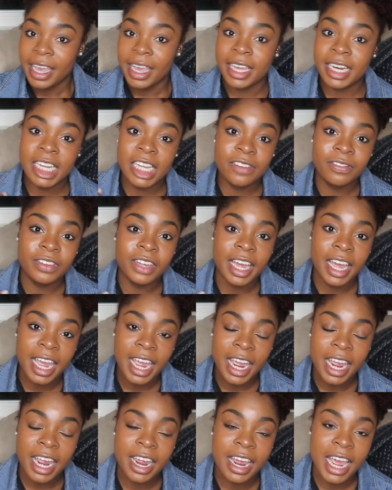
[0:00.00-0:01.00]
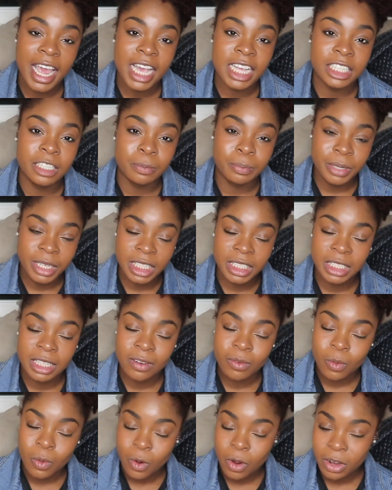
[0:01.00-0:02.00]
And if your hair has beads
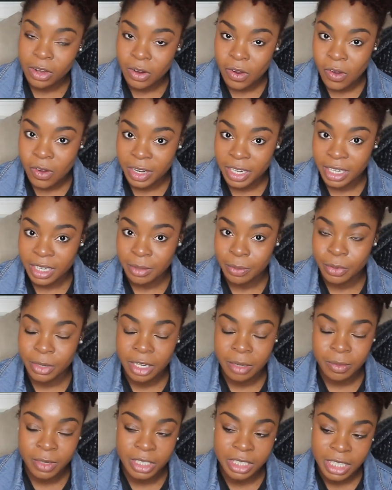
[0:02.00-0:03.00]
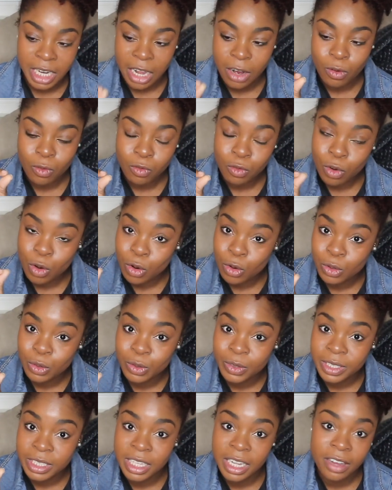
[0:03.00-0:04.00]
of water on it, pretty much like
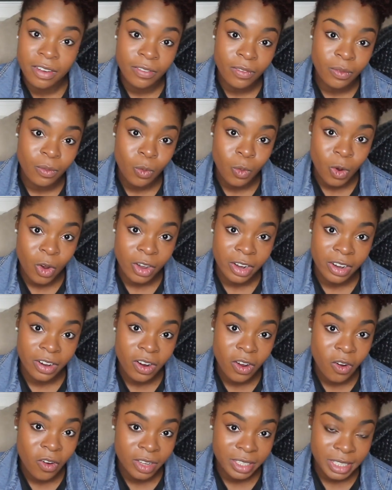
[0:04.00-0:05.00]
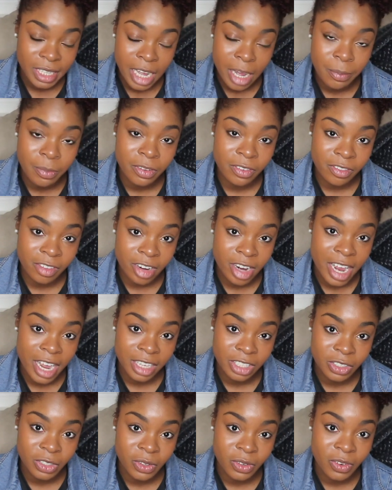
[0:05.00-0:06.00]
rolls of water on top of your
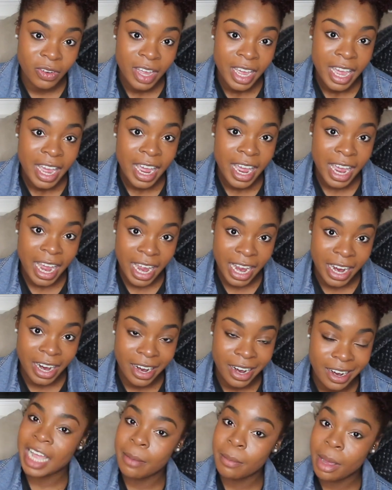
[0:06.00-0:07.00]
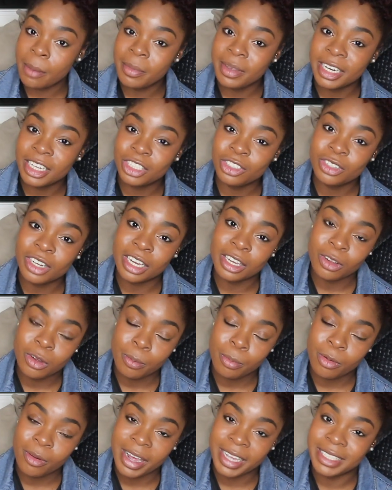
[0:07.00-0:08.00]
actual hair. That might mean that you have low
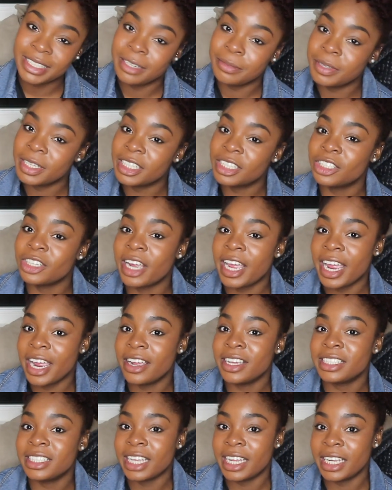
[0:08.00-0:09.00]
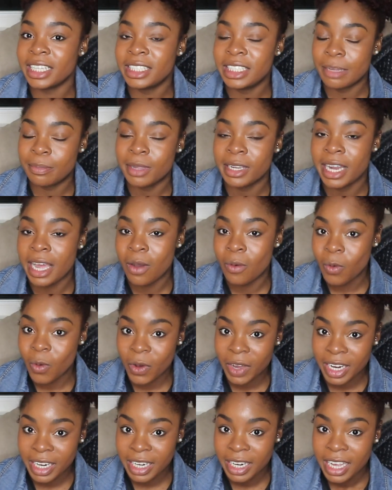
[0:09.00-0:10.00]
porosity because your hair is not accepting that
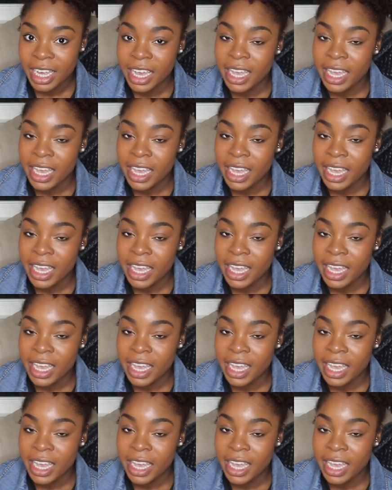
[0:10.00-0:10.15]
water.